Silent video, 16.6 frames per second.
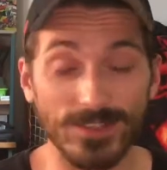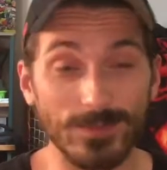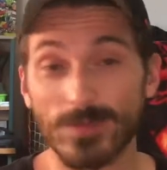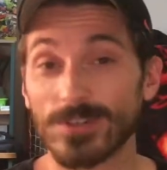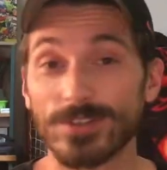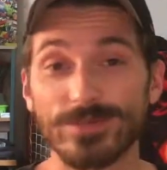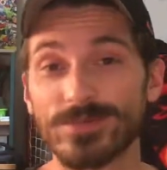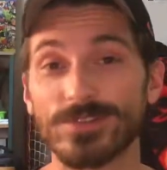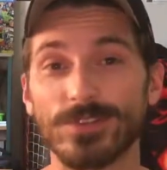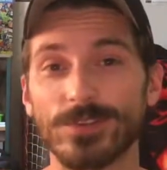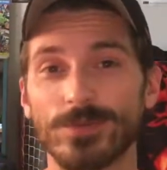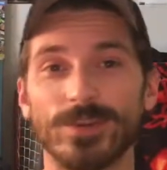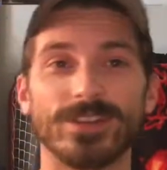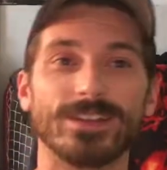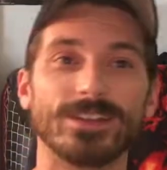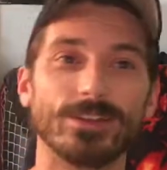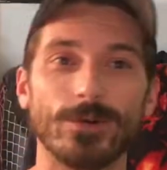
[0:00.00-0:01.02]
Burnham's the only
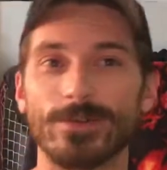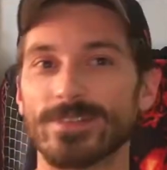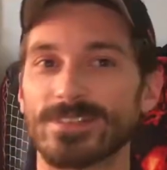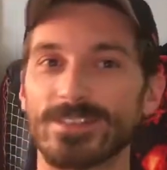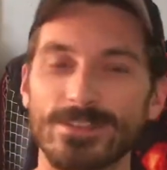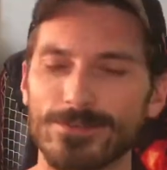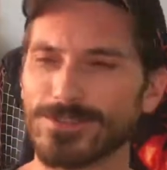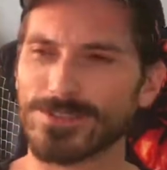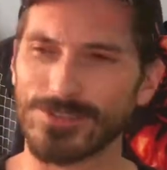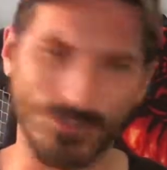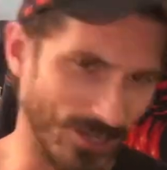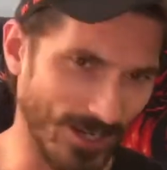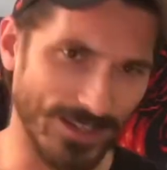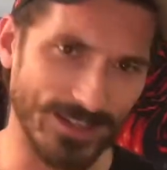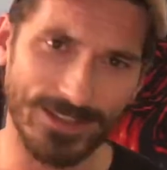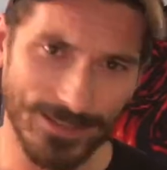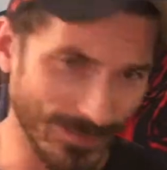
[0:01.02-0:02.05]
one that noticed it was
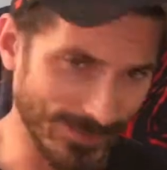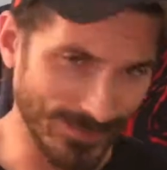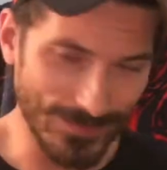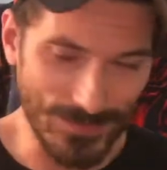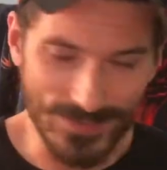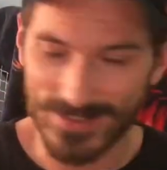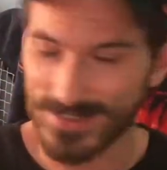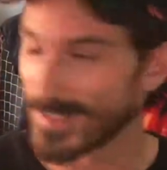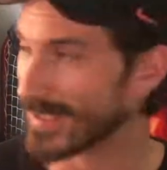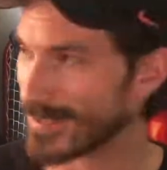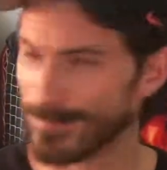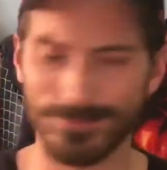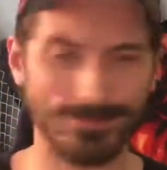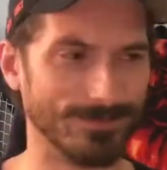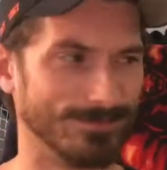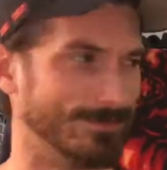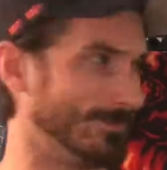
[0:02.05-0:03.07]
crying, and it's like,
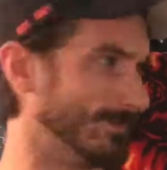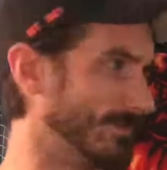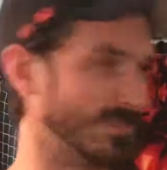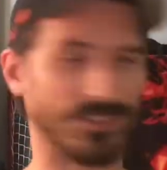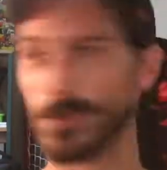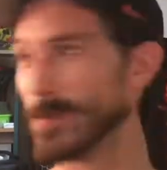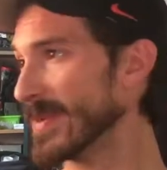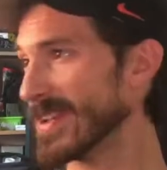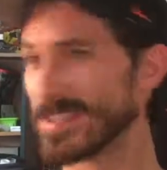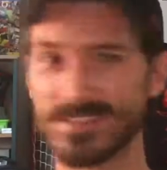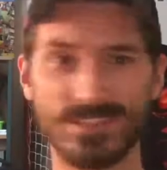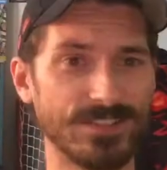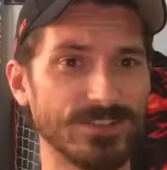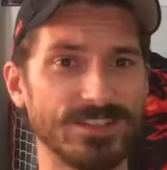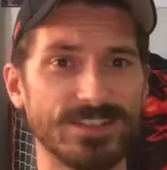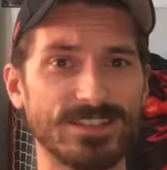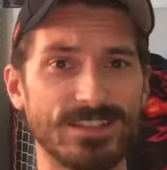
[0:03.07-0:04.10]
does nobody else
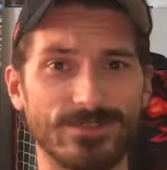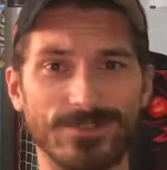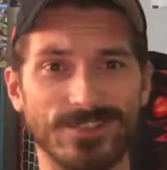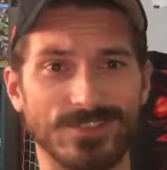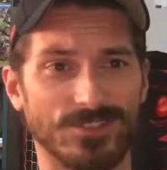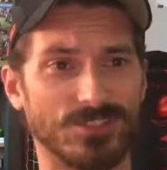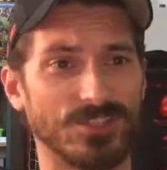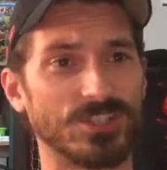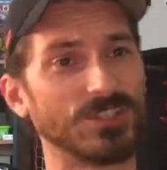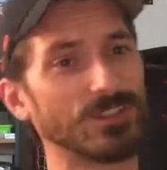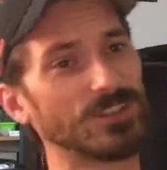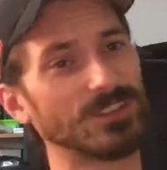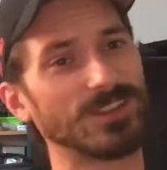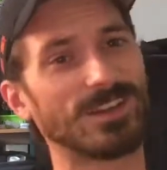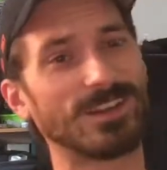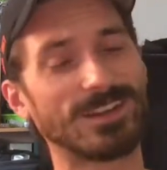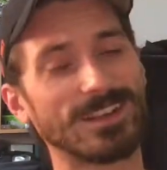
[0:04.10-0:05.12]
hear this? Everyone's
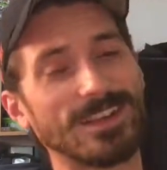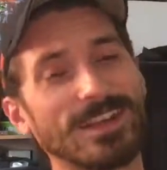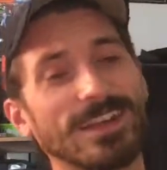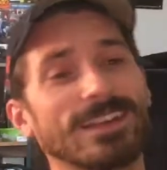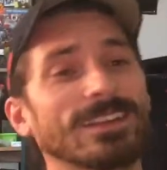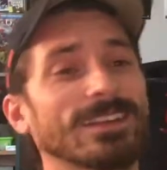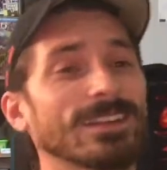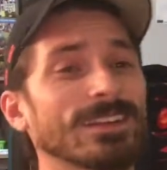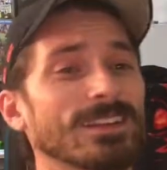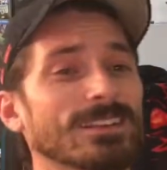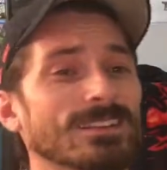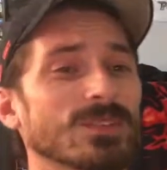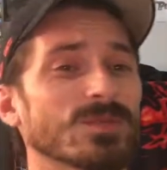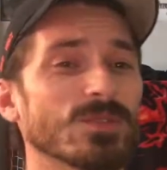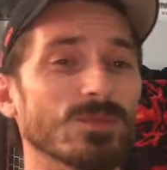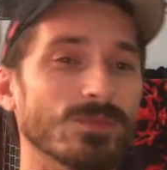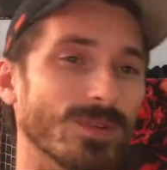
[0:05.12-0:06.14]
cheering. And I get
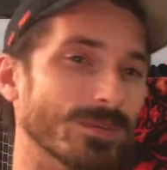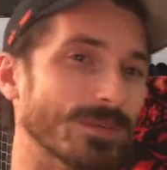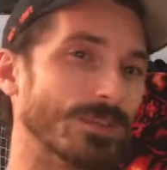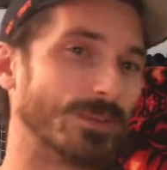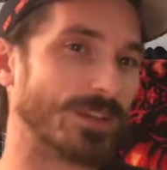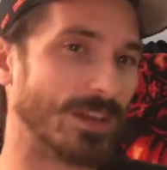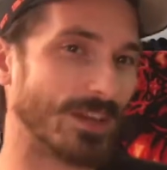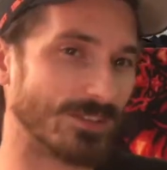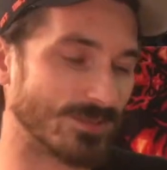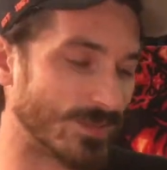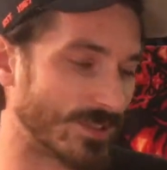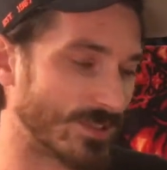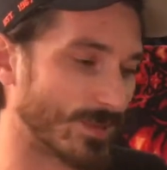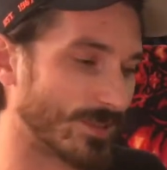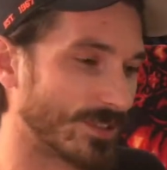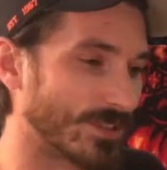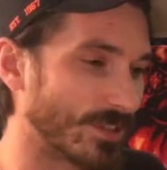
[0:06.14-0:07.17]
some people maybe don't care as
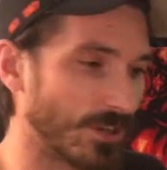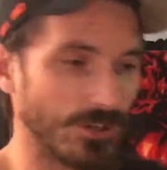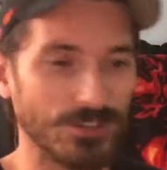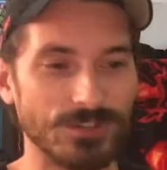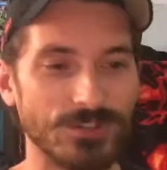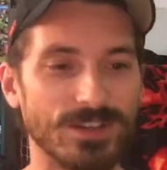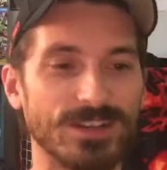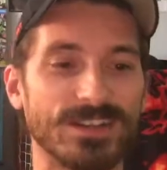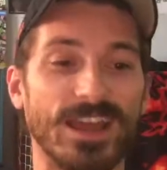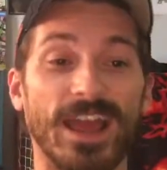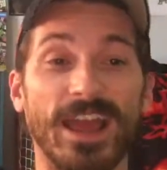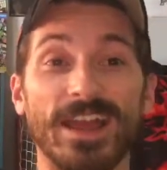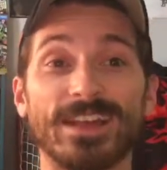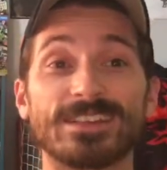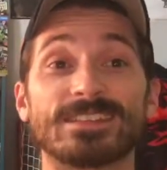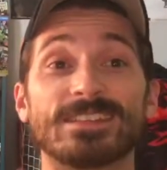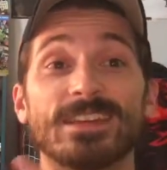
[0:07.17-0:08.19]
much about the tardigrade
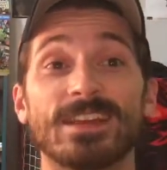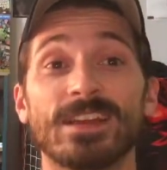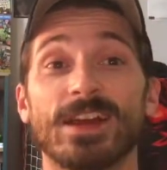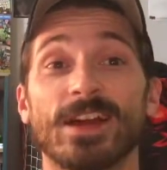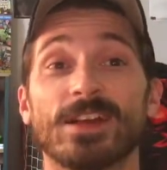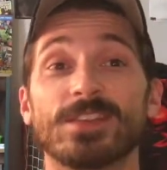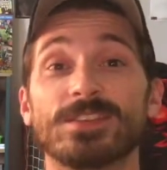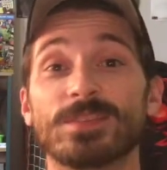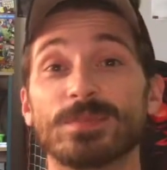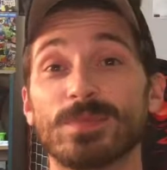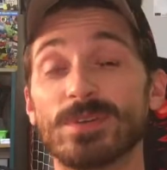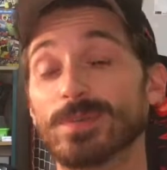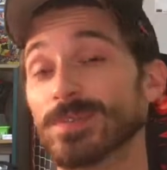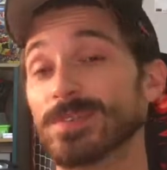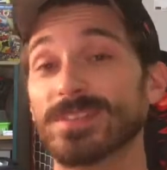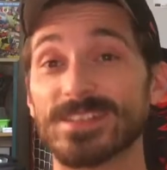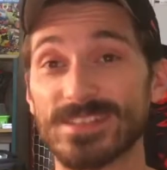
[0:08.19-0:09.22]
as the
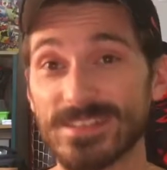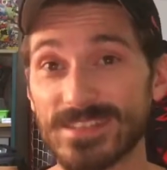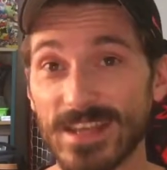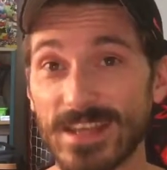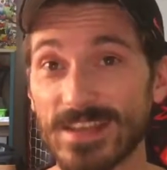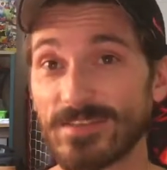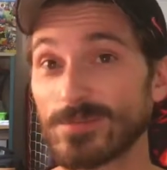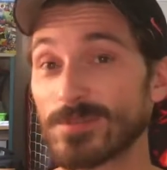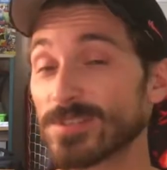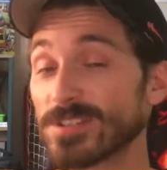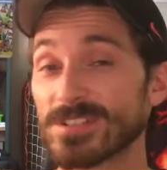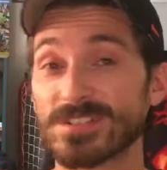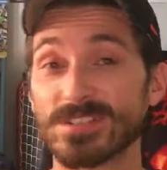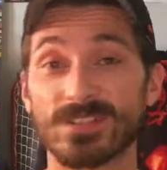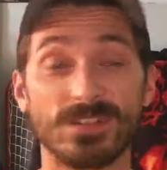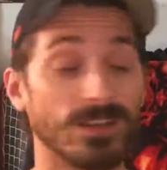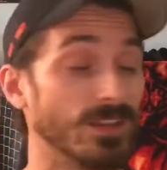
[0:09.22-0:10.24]
people they saved, which
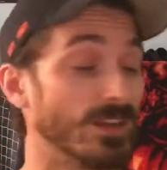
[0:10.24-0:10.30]
is